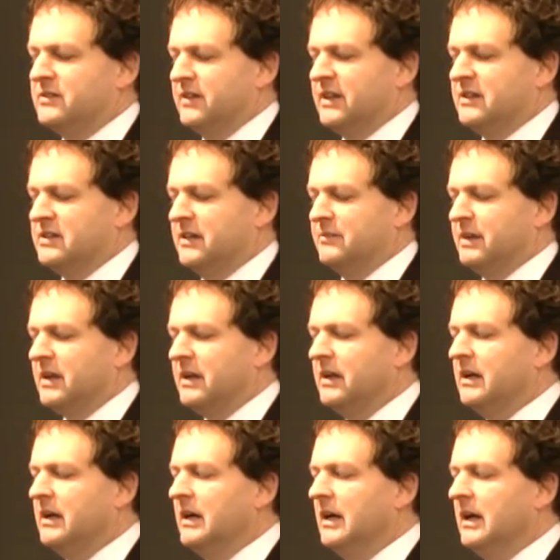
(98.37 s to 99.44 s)
So that's something
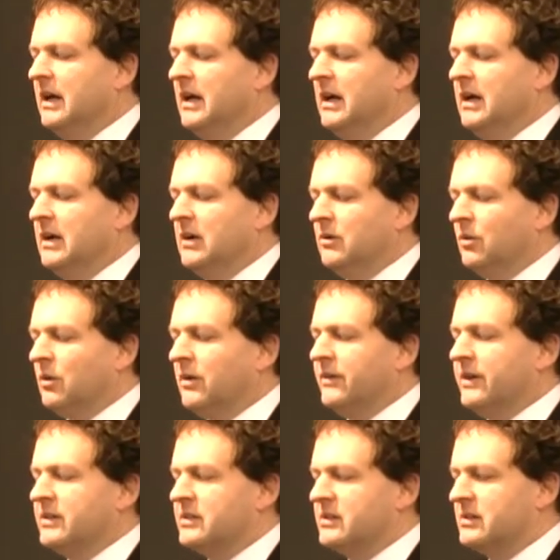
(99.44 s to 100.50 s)
all of
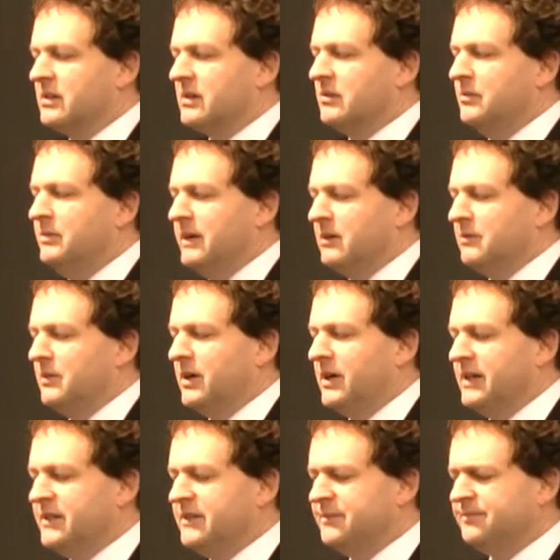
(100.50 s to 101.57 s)
us bear in
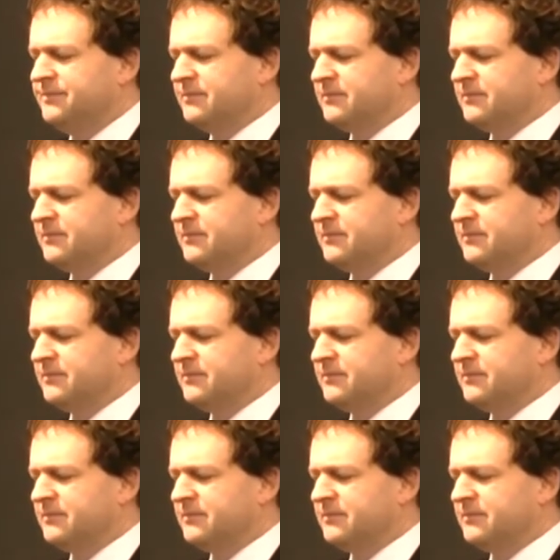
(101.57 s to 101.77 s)
mind.